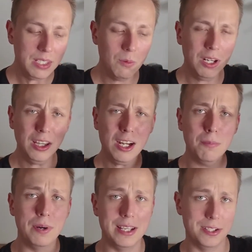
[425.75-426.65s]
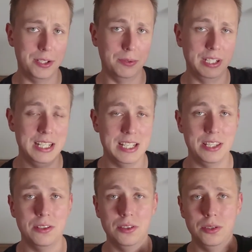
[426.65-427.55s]
what a lot of brands are doing is that
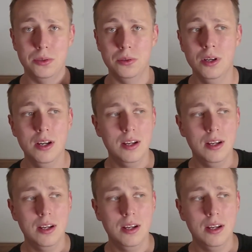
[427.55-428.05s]
they'll do